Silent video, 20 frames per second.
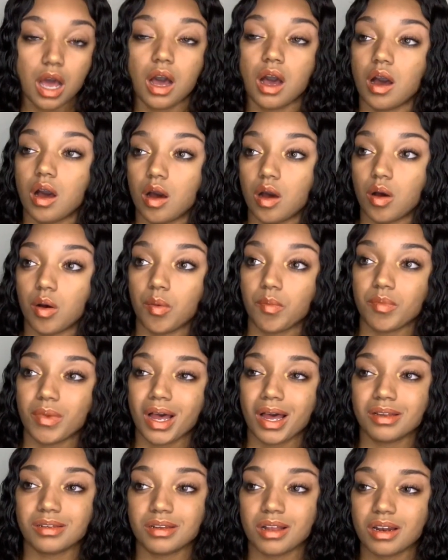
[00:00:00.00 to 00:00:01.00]
Um,
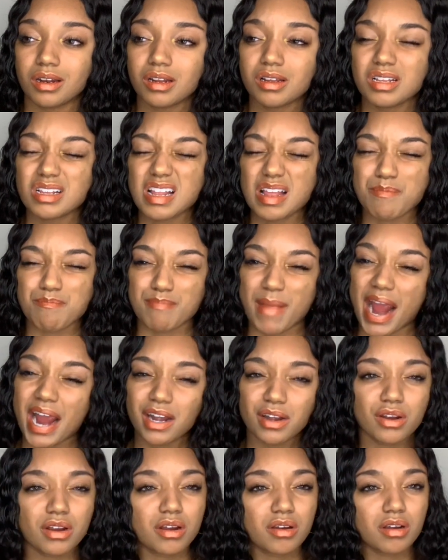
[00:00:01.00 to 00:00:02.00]
another
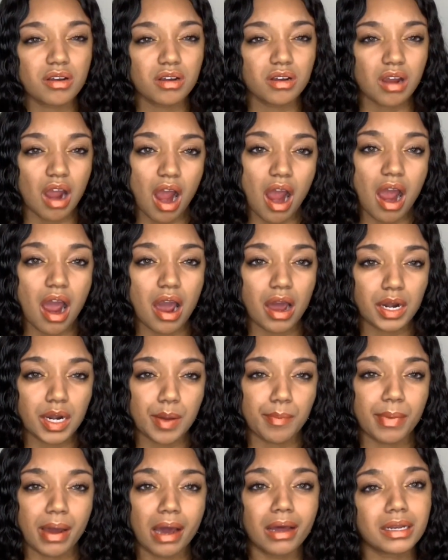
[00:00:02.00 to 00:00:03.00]
minor con
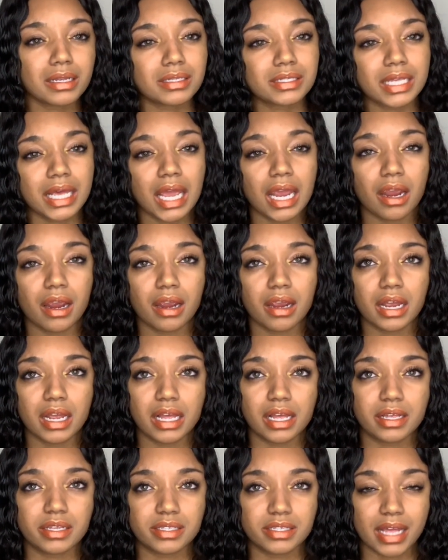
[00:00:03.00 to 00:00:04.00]
about this hair
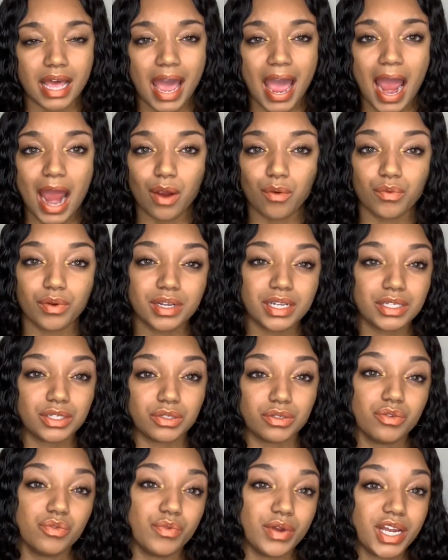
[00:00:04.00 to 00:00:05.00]
is that I really
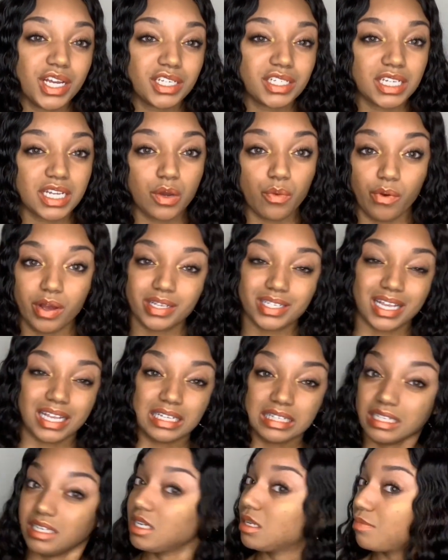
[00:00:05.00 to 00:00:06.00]
do wish it was a
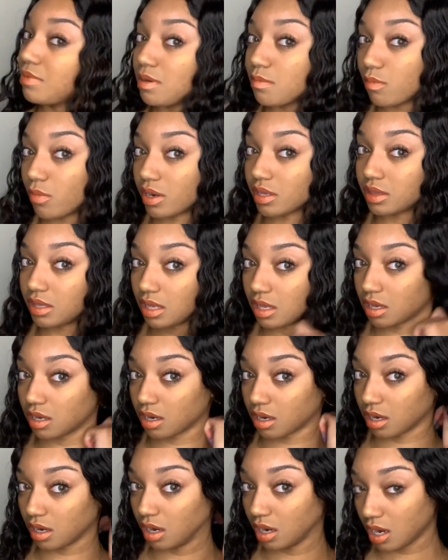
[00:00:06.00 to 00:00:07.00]
little bit more
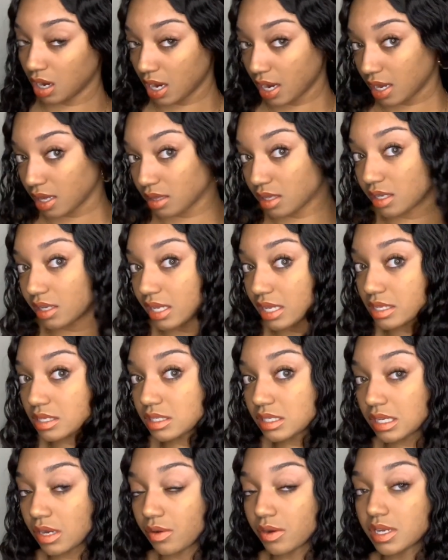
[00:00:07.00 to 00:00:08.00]
thicker. The
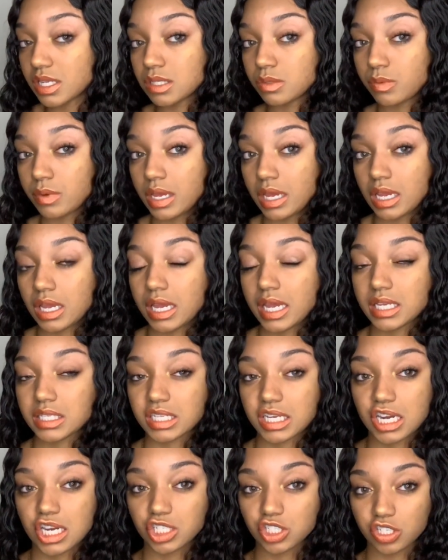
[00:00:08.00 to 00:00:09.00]
density on this wig is
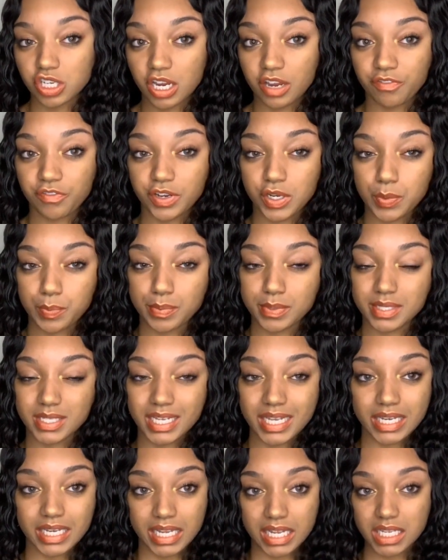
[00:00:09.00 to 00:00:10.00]

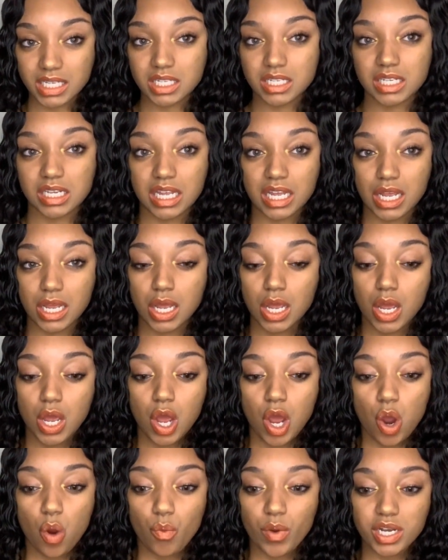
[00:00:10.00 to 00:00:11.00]
150% density,
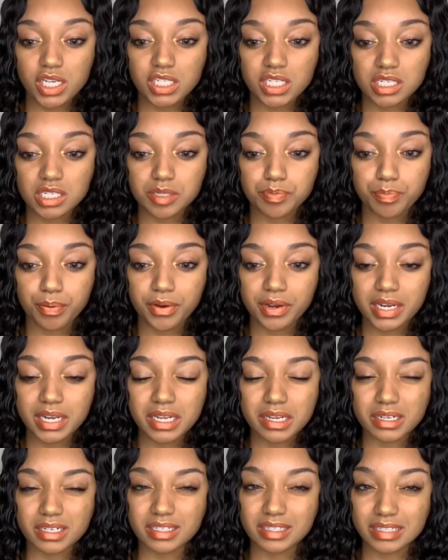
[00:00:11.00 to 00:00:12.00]
which is
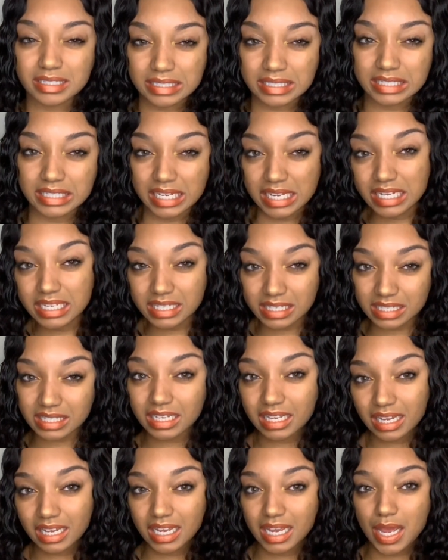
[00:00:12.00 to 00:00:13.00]
pretty
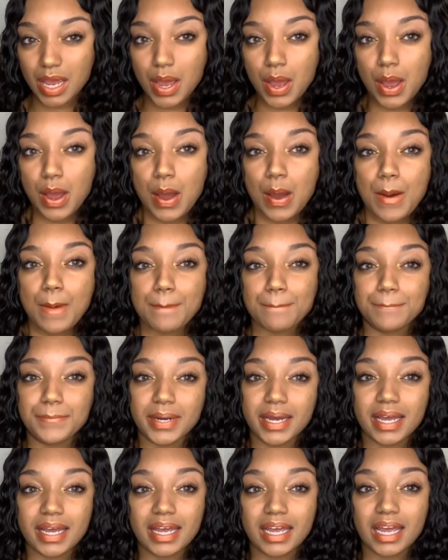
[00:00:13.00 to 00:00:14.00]
decent,
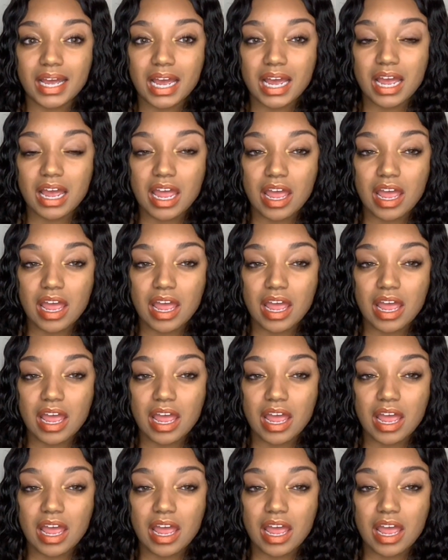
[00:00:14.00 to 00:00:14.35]
but